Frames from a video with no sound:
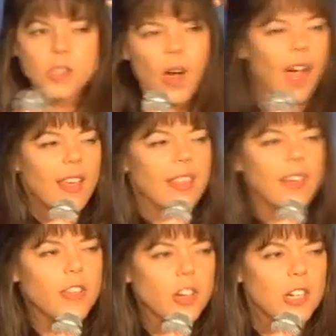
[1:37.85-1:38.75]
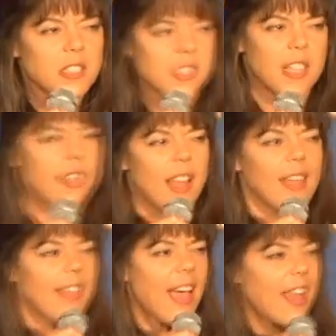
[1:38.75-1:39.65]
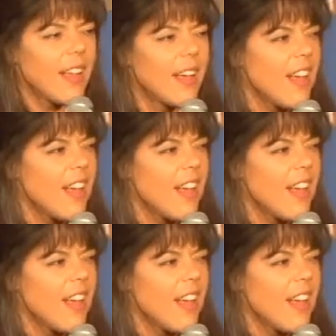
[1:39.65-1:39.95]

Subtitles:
So I think if they're gonna sing like that,